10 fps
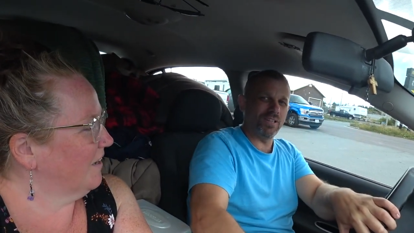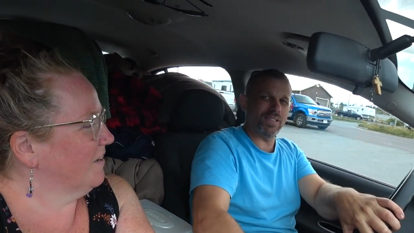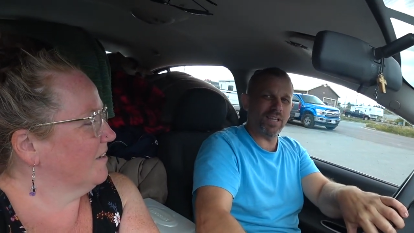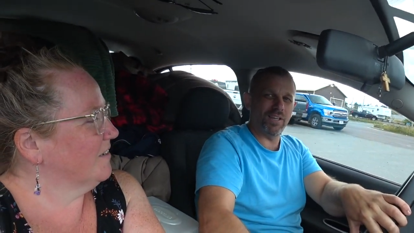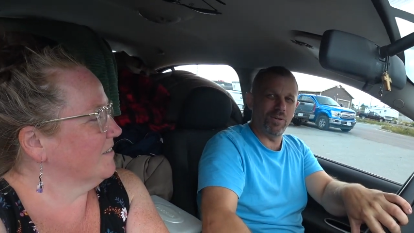
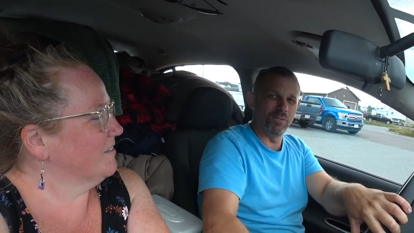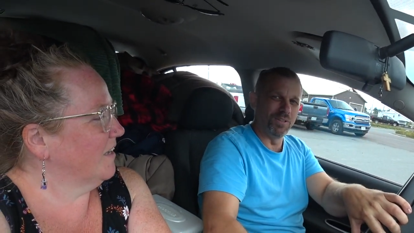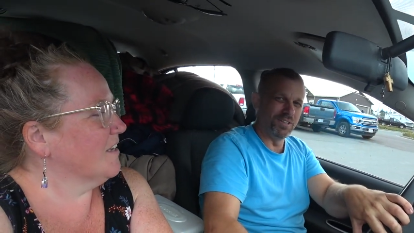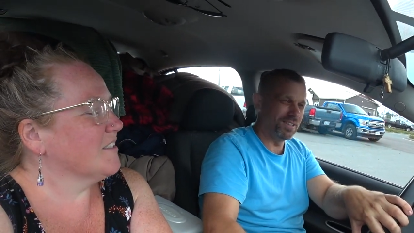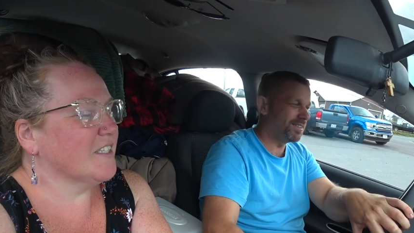Speaker 1: us that cute?
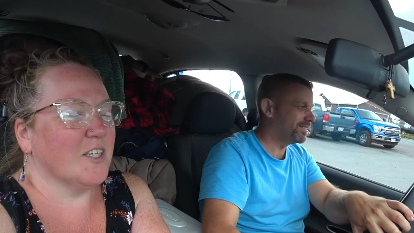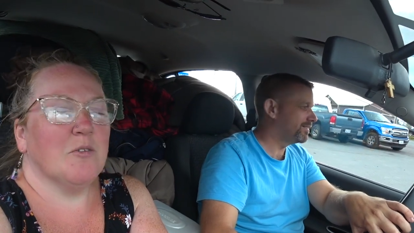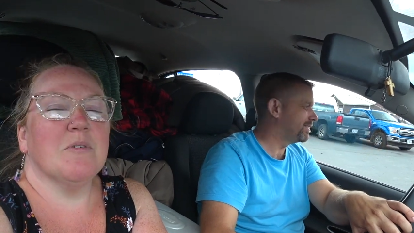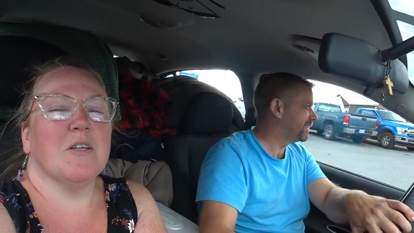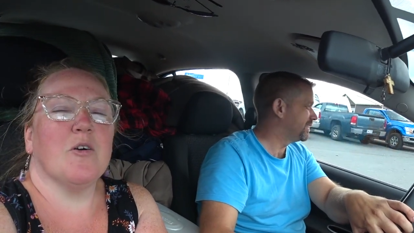
Speaker 2: Yeah, it's a
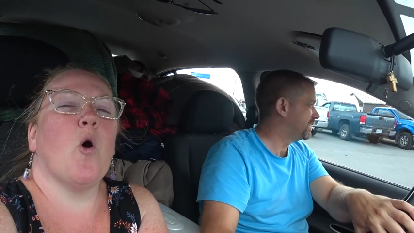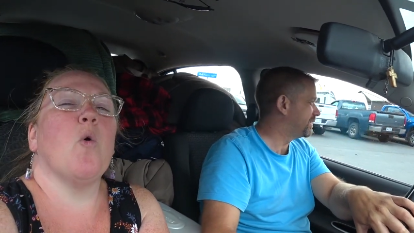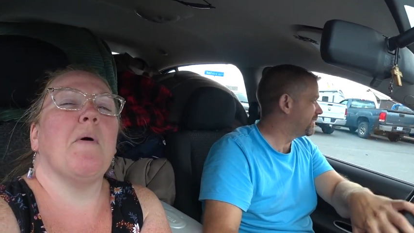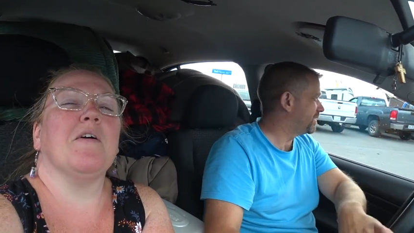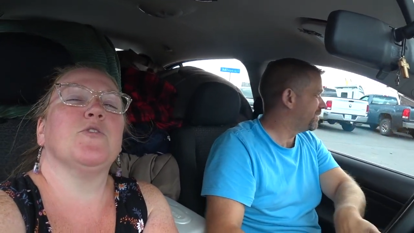cute little
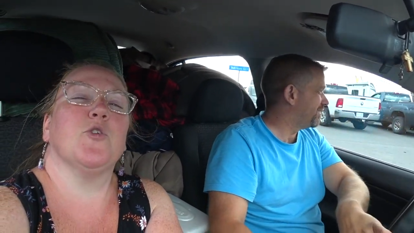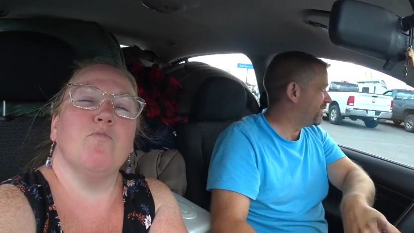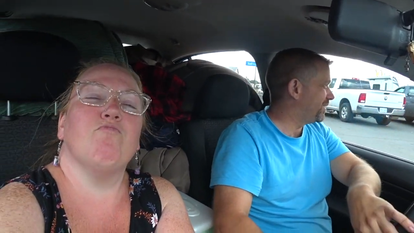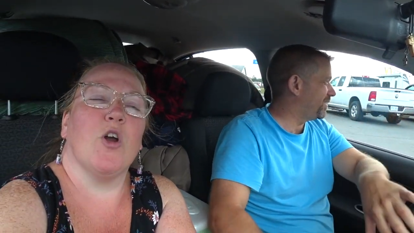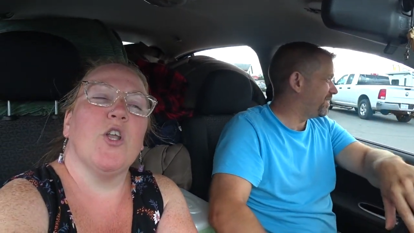cobalt.
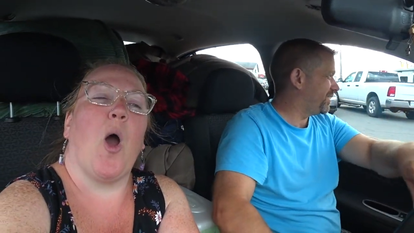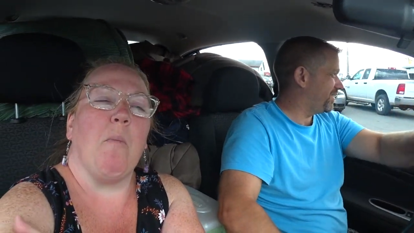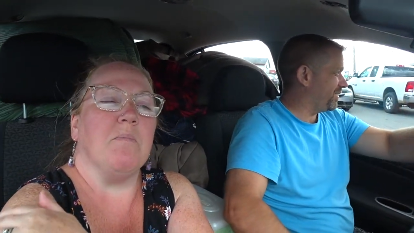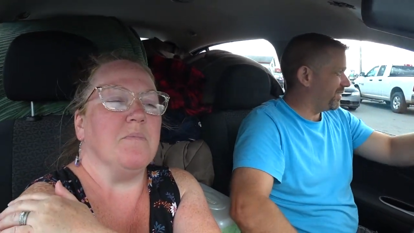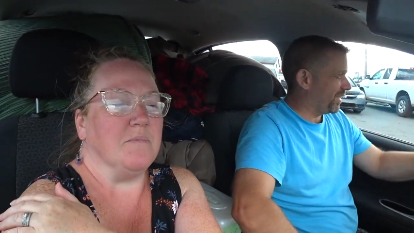Suit right
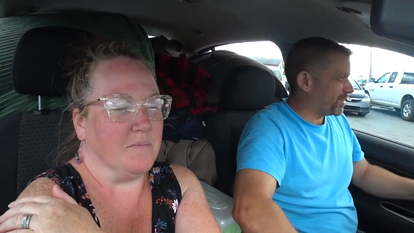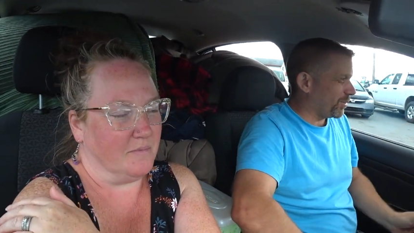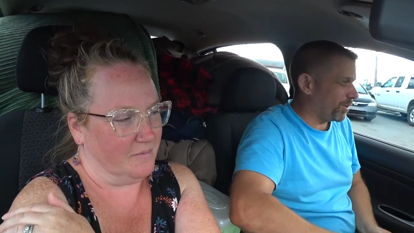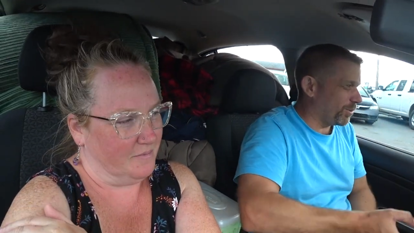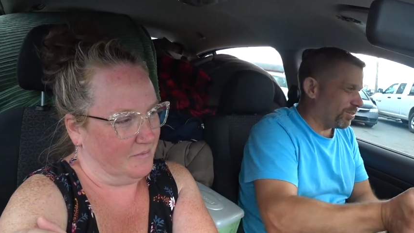up.
Speaker 1: That's
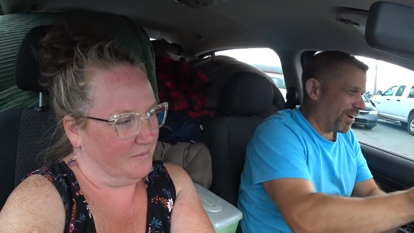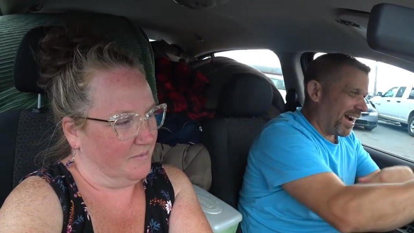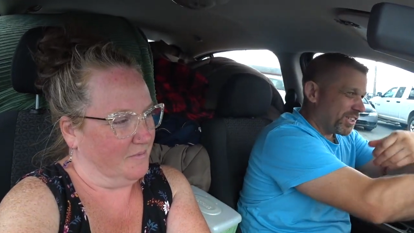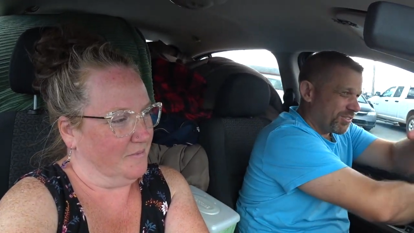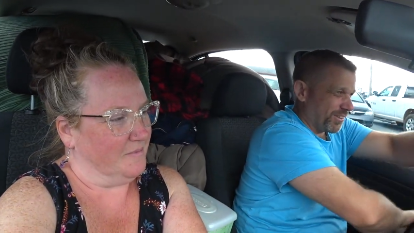only good for
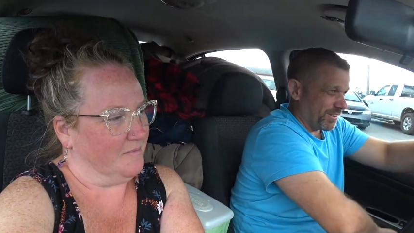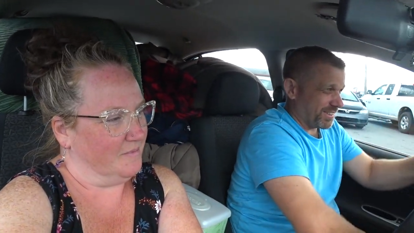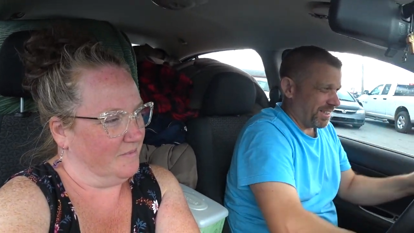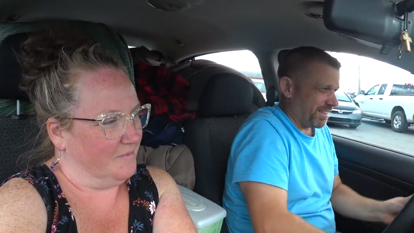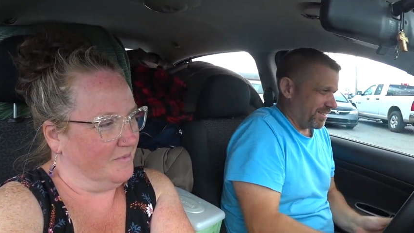asphalt,
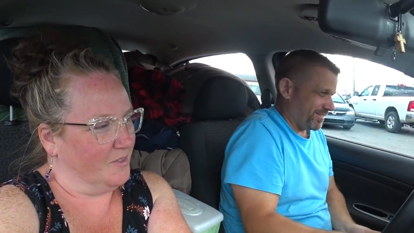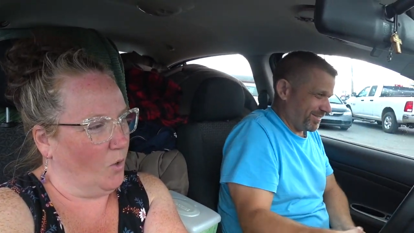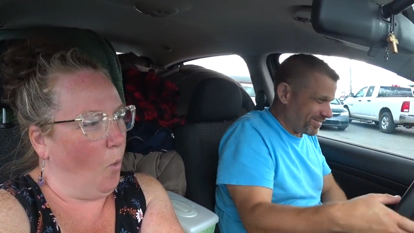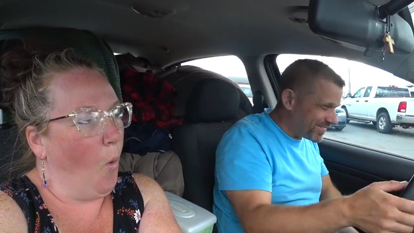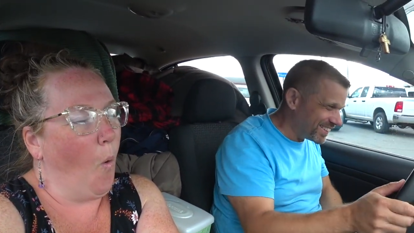huh?
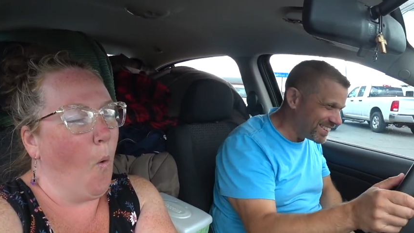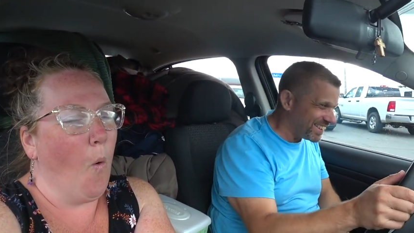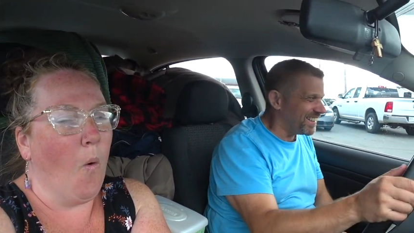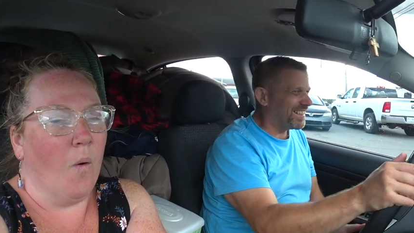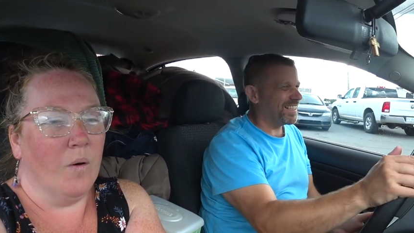
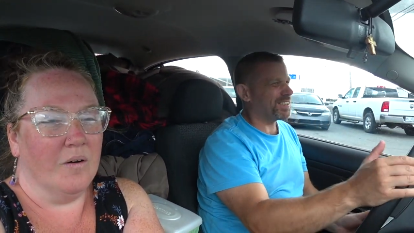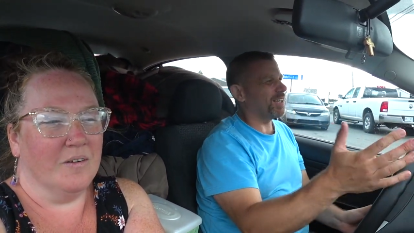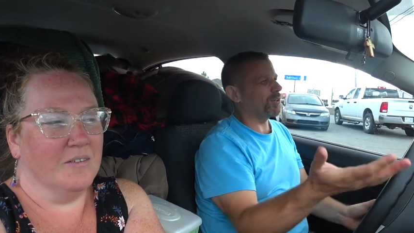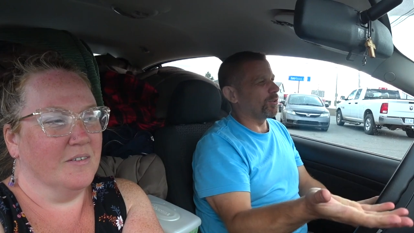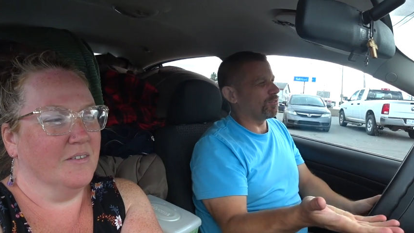Oh. That's
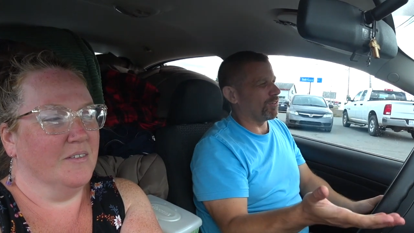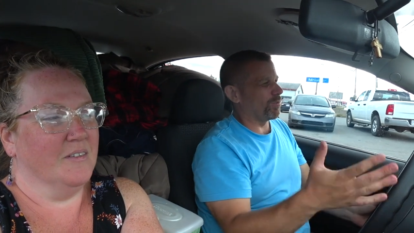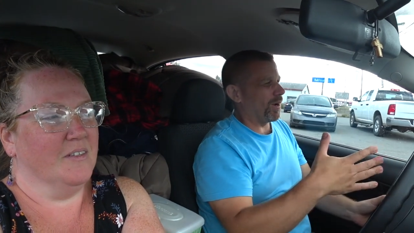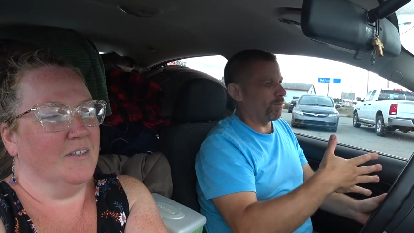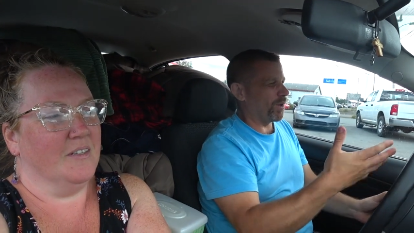not good
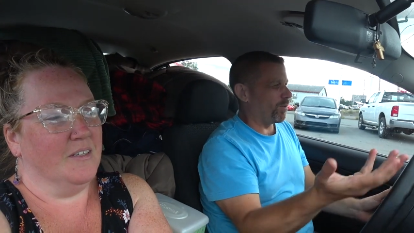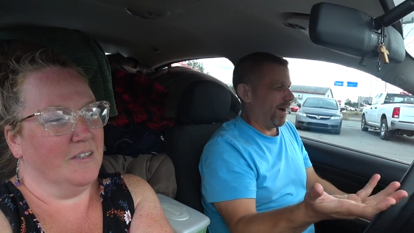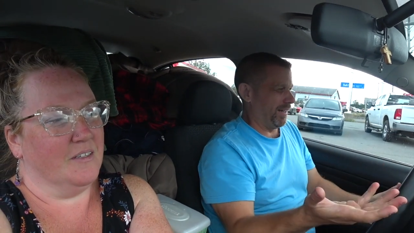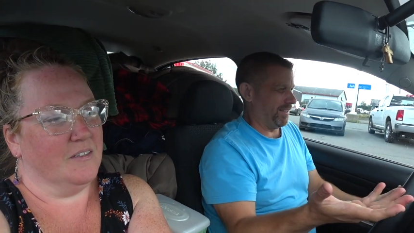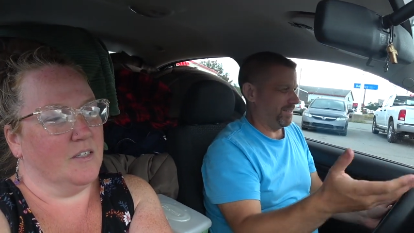for what we
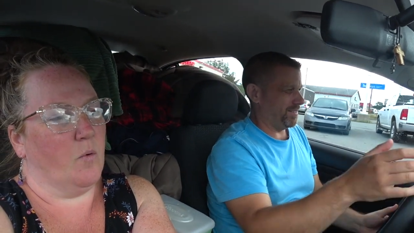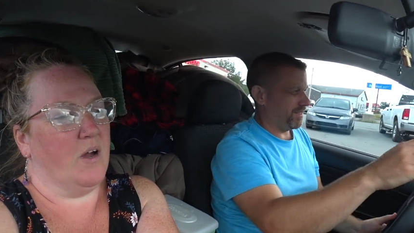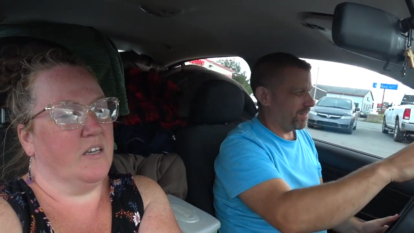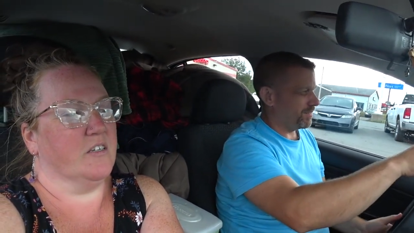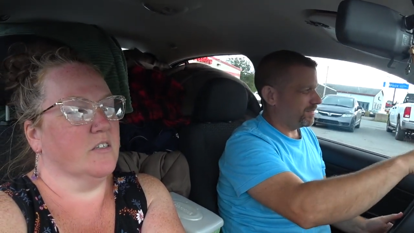want. Go
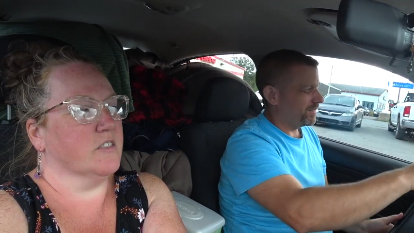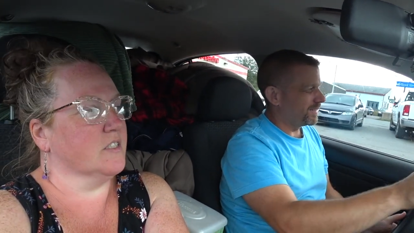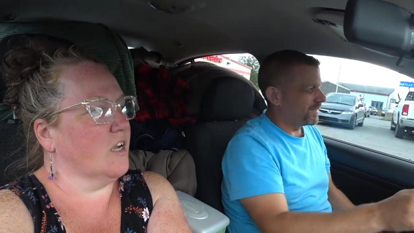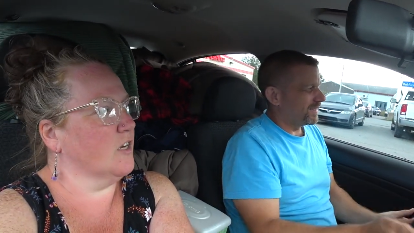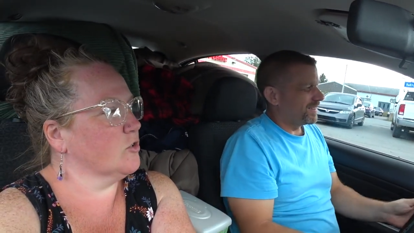on, you know? Daryl.
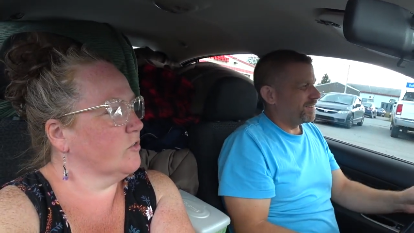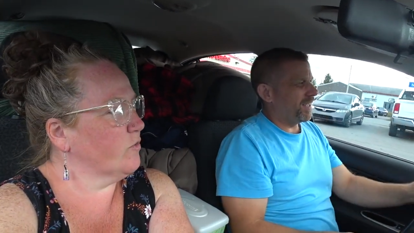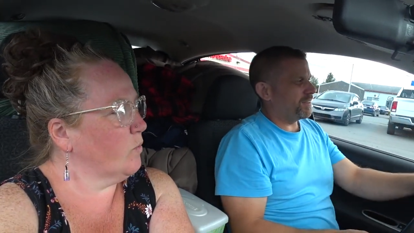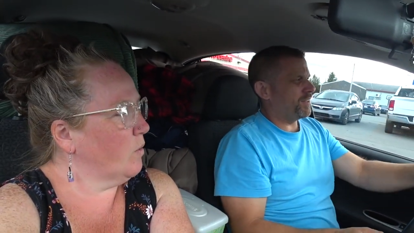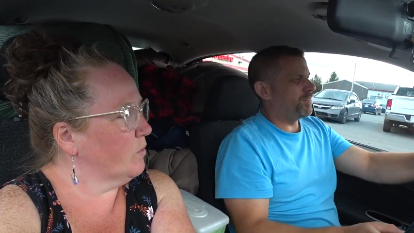
Speaker 2: This car's
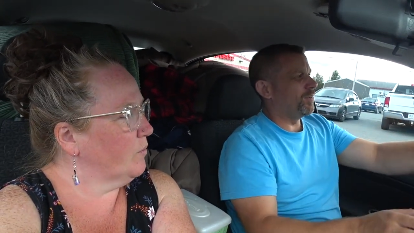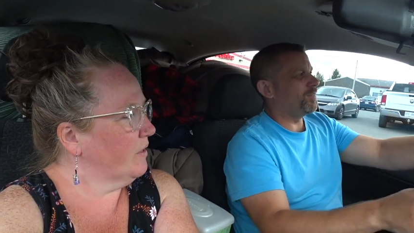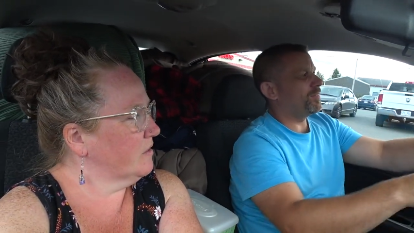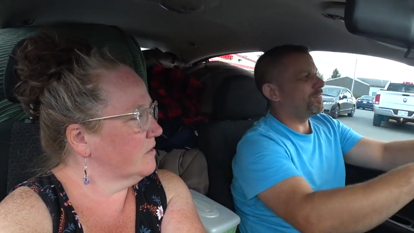good that, for what we want.